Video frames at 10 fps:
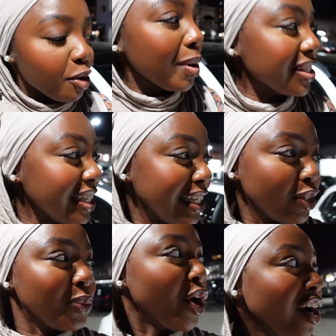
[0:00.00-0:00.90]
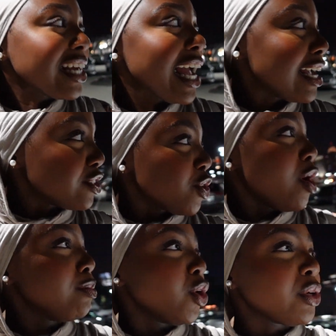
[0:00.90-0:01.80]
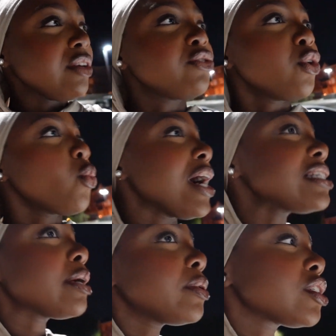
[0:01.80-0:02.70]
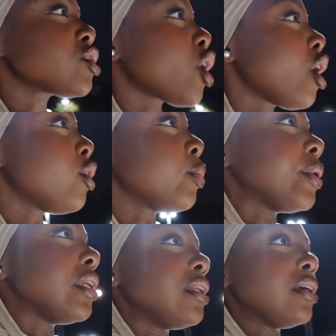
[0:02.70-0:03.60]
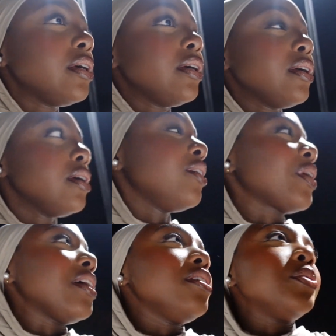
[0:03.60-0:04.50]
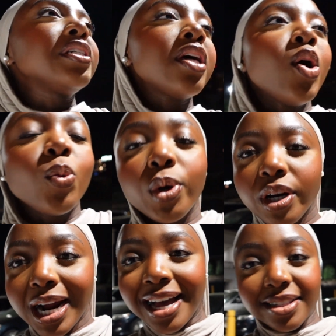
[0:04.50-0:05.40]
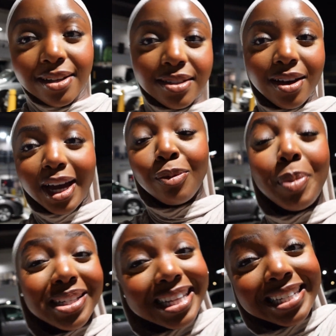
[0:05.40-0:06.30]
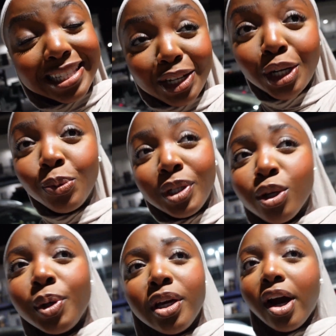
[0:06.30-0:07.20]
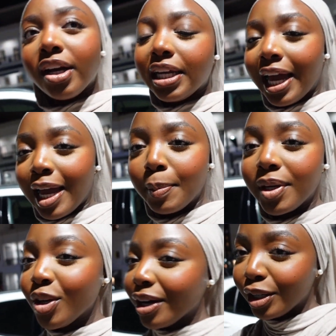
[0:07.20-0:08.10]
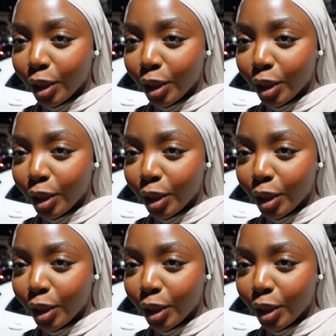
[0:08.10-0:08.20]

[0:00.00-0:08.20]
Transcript: We're about to eat. We already ate, so I'm low-key full. Why is that person's car open? Okay, anyways, we're at Tuk Tuk and we're about to eat dinner. We low-key already ate, but you already